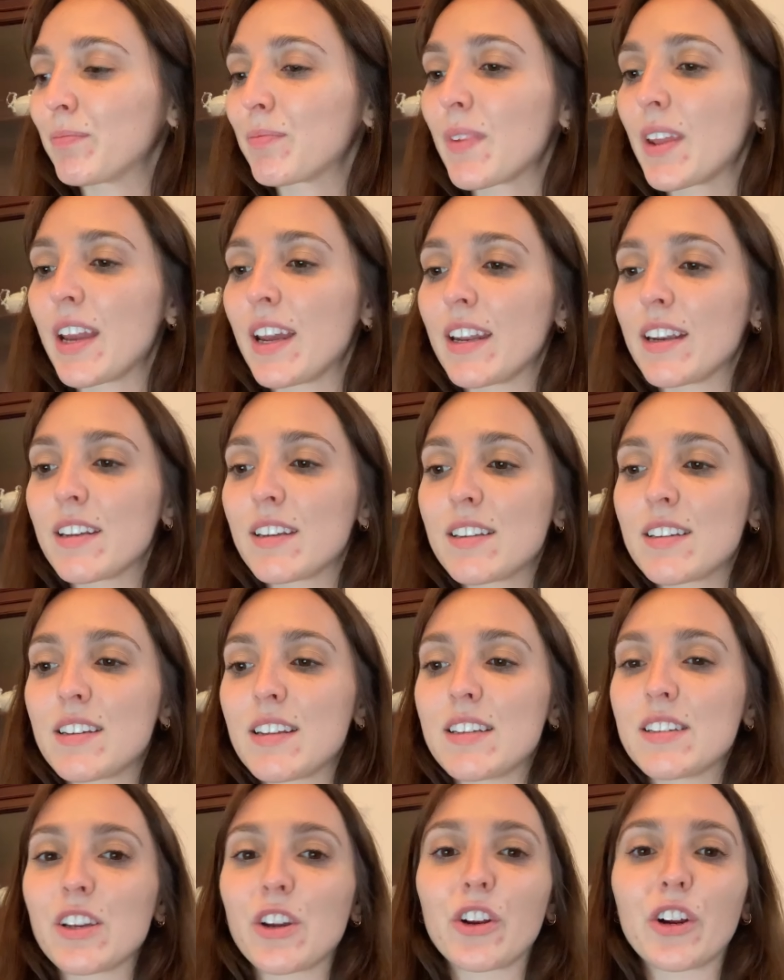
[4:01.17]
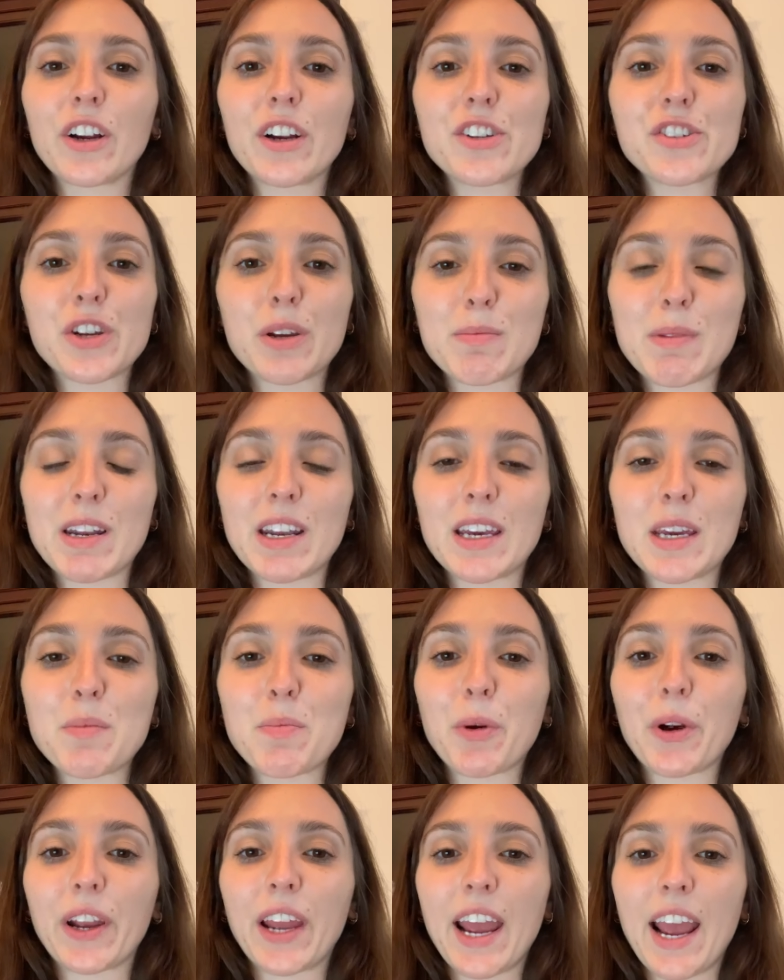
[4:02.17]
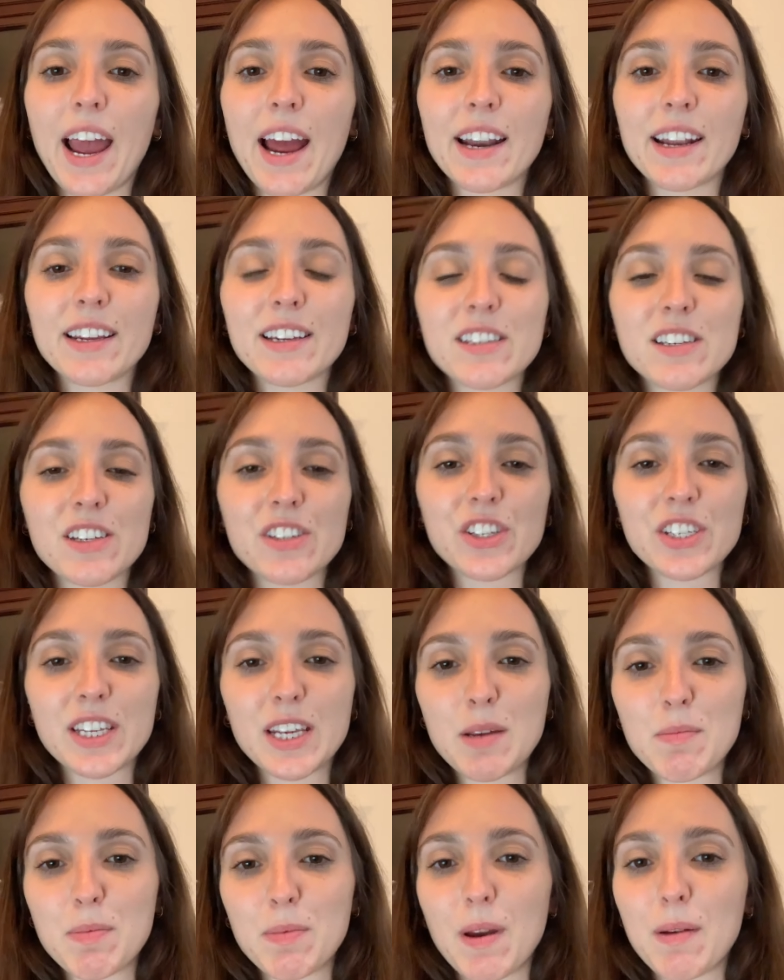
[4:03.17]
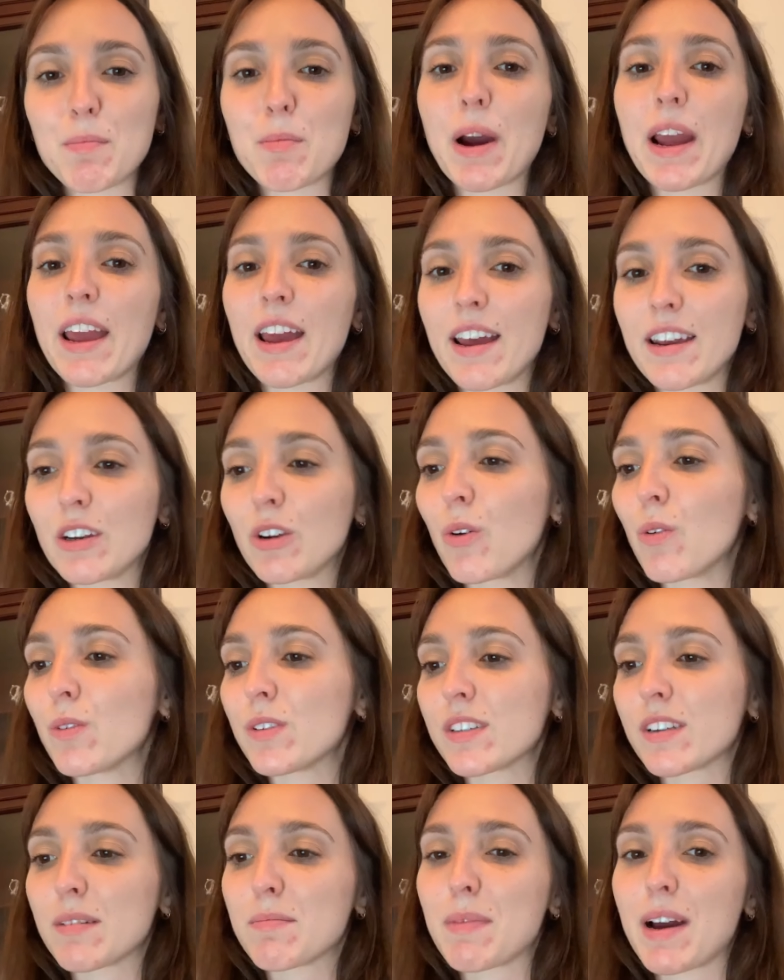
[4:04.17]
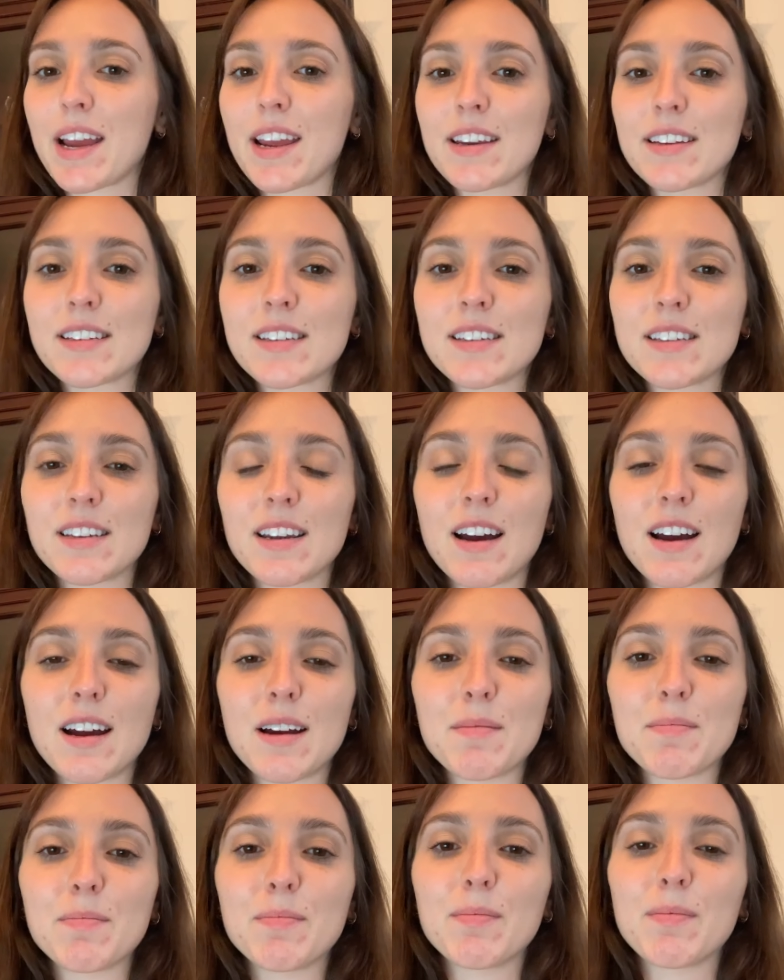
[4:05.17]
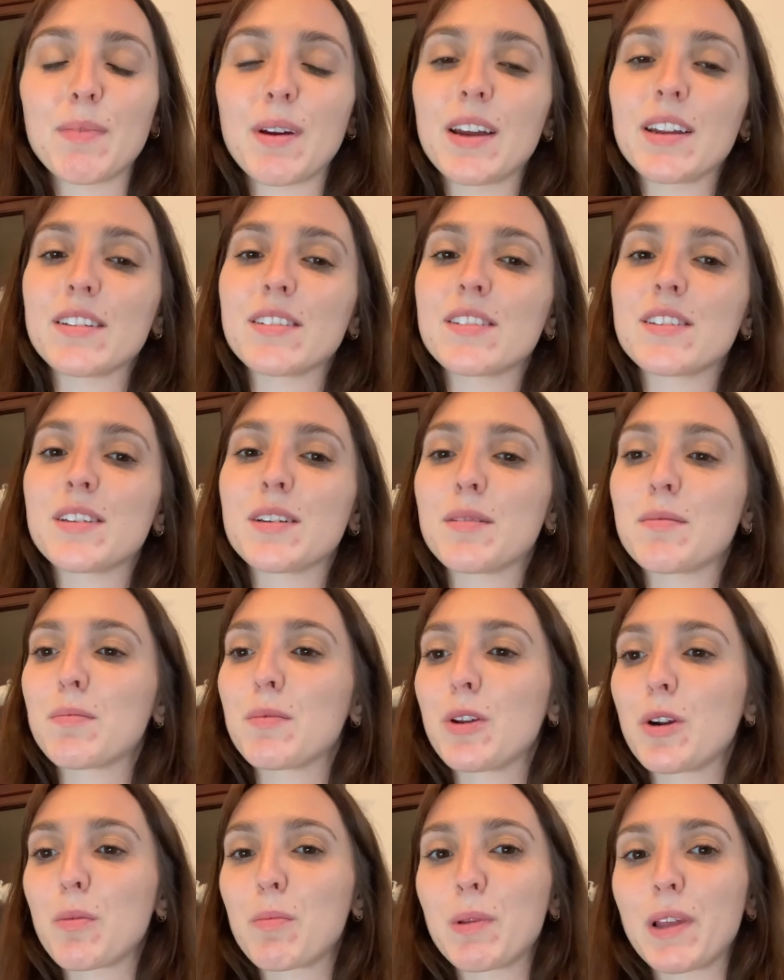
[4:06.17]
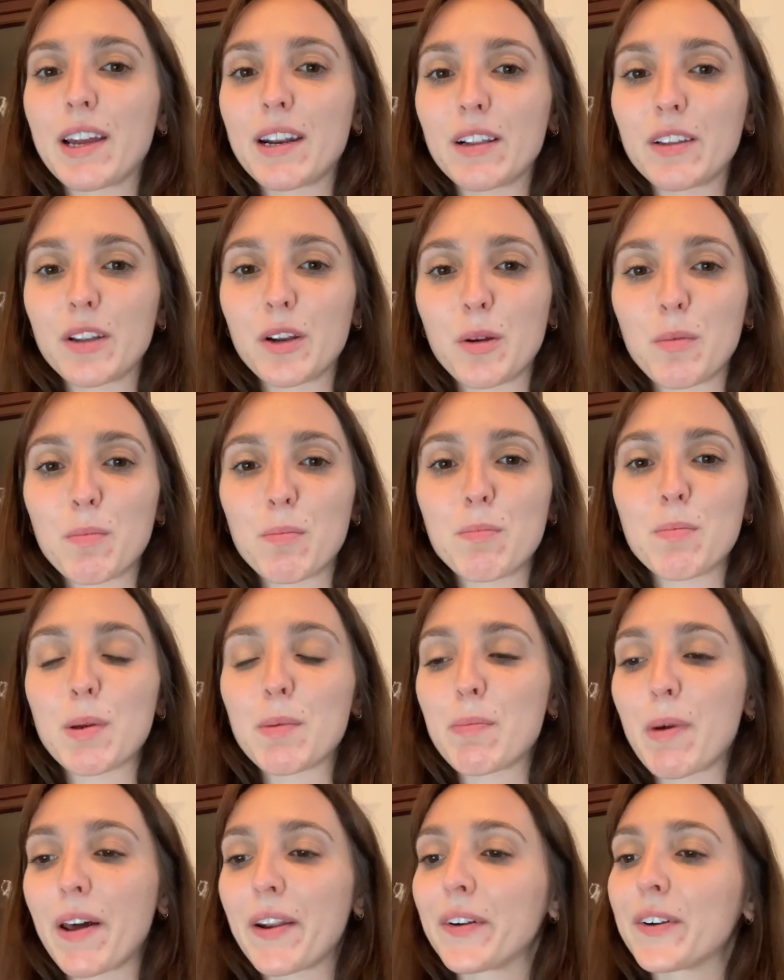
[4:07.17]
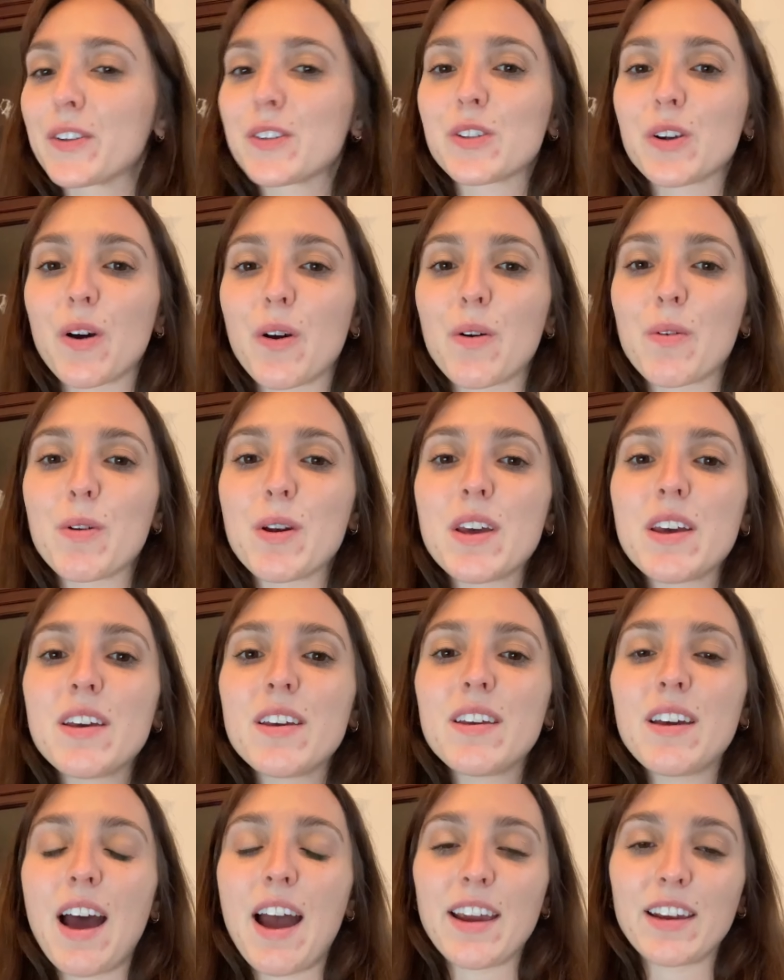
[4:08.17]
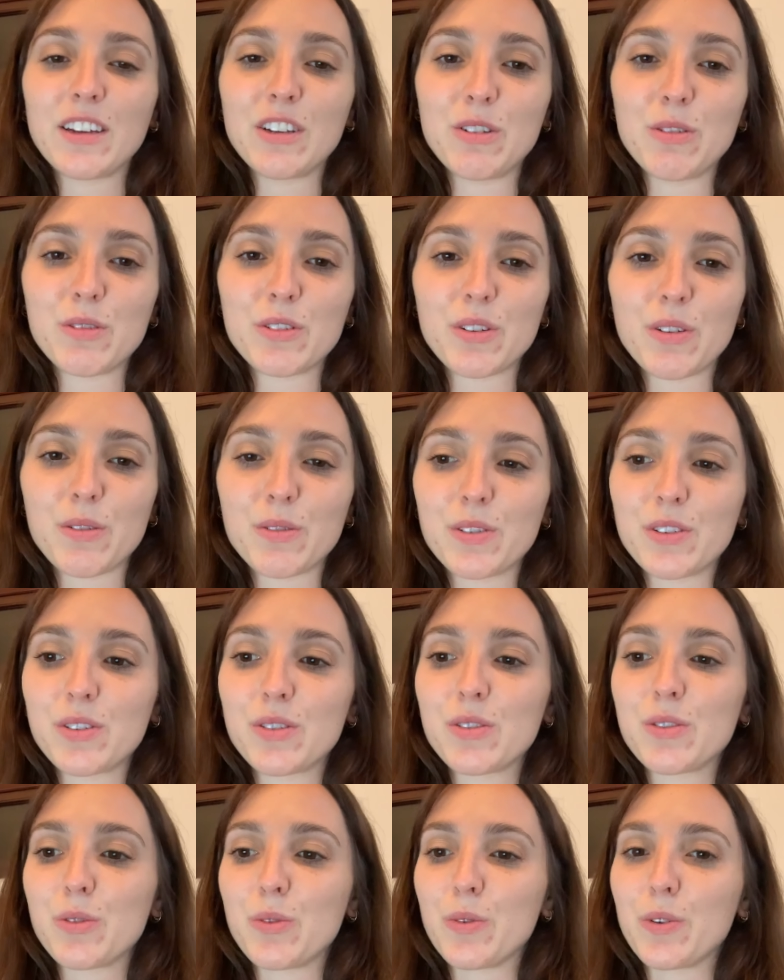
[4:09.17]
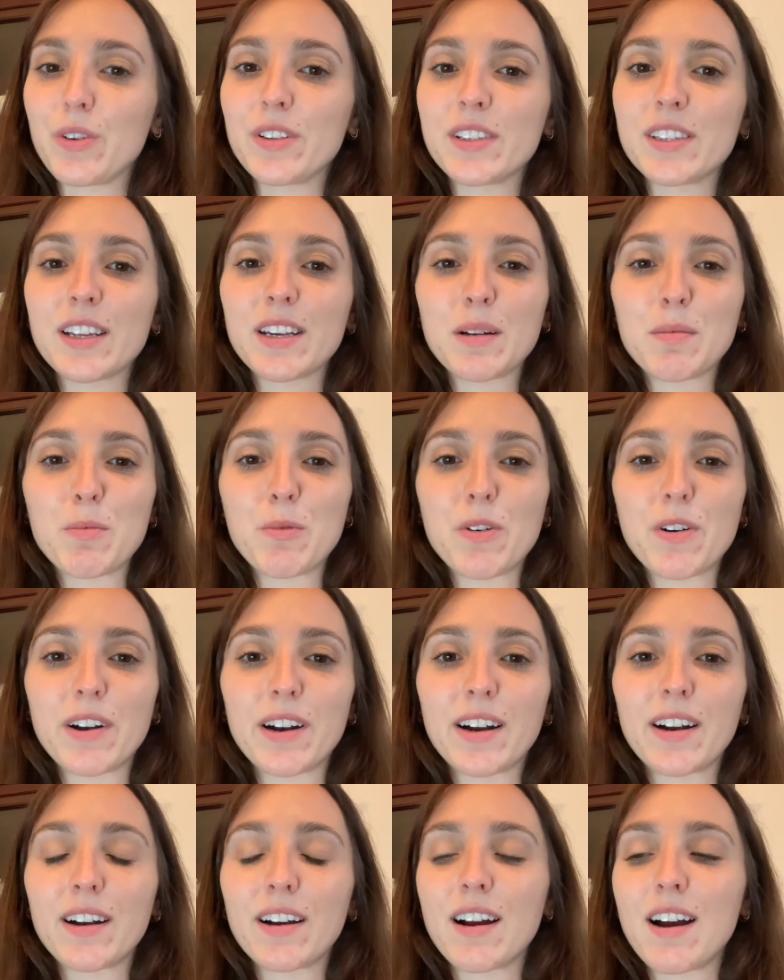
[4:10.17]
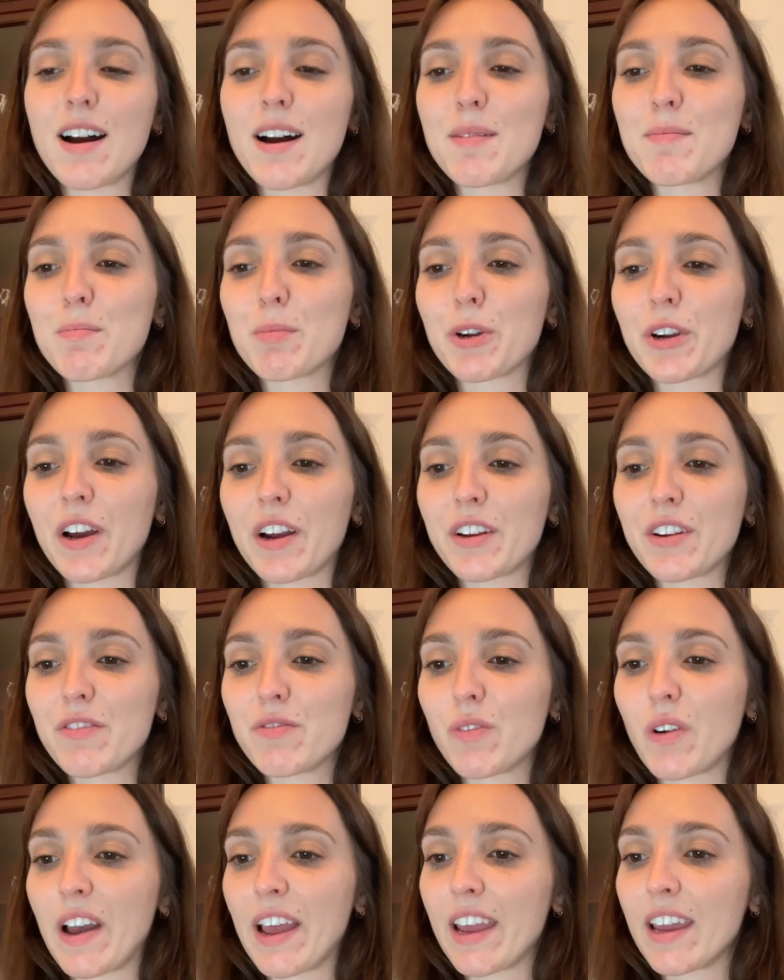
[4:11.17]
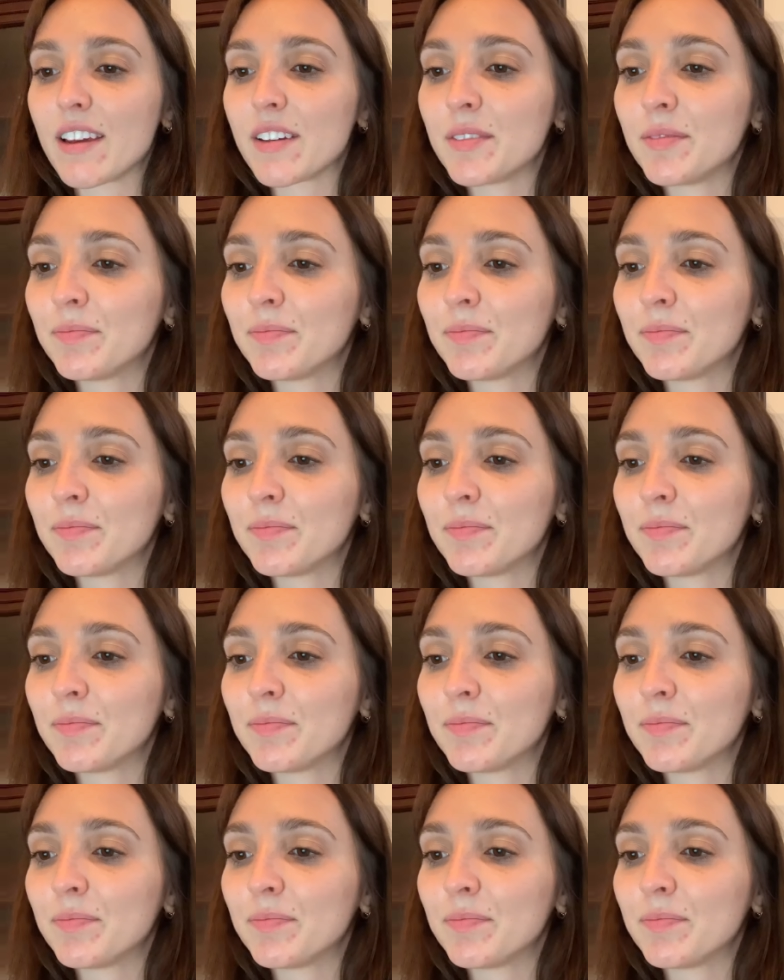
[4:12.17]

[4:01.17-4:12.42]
it is encouraging me to keep working at it and to just keep my end goals in mind, and to, plan a little bit better so I can use those tools in a more productive way.